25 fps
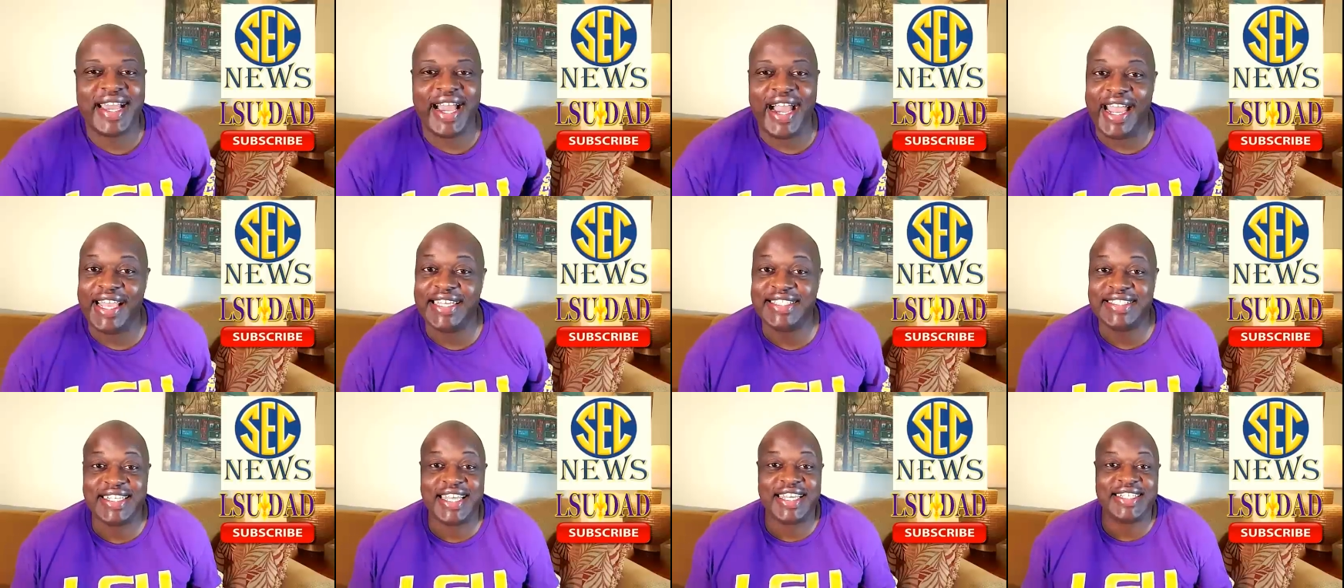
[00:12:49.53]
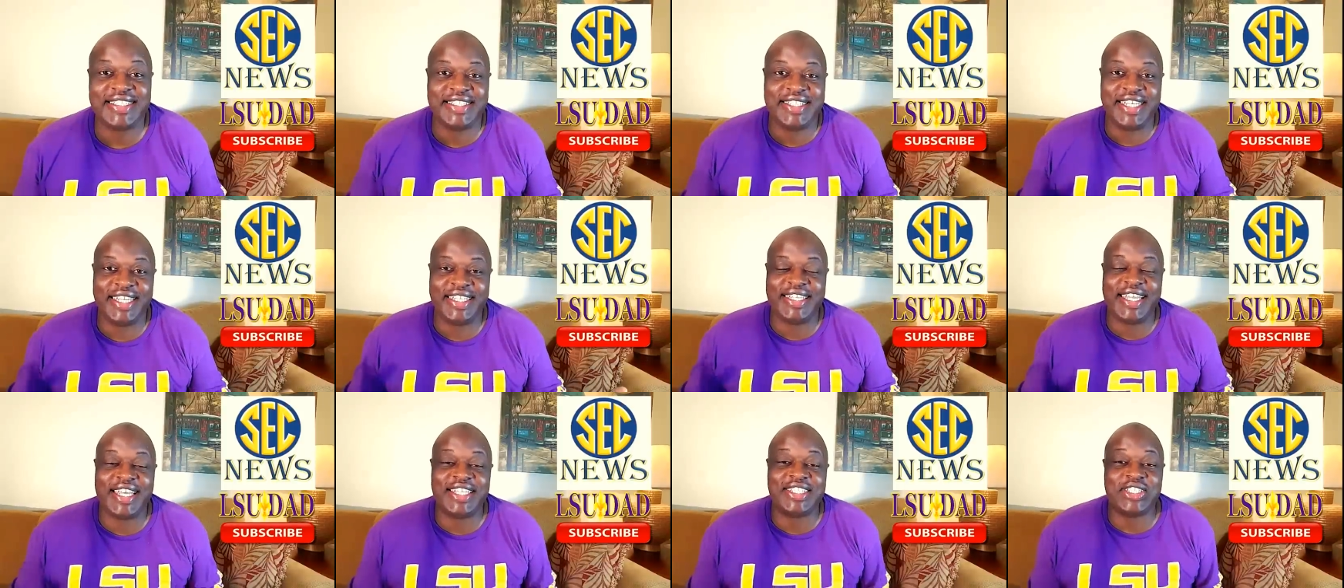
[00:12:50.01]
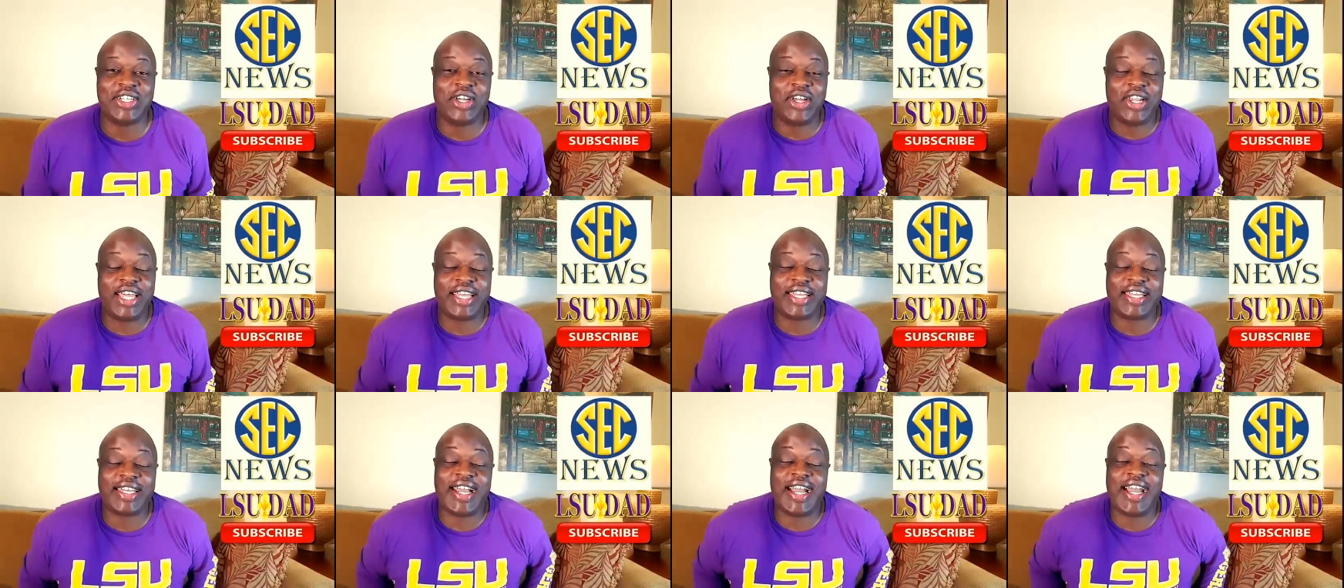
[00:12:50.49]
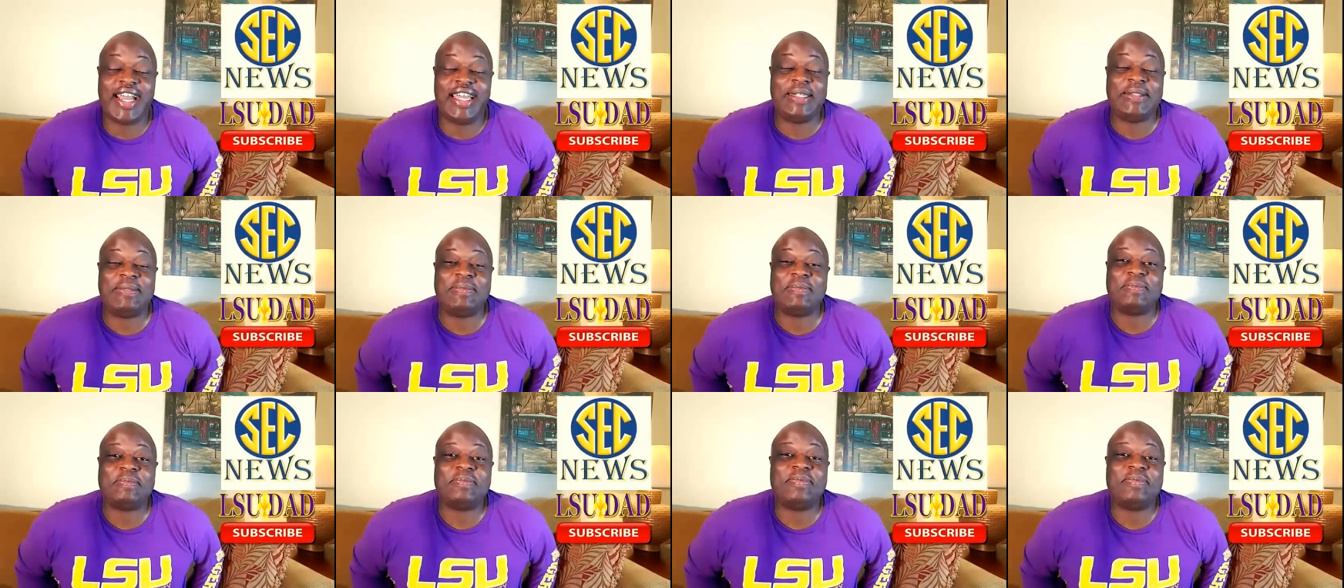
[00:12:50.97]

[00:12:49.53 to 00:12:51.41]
Guys, that's it. That's all I got.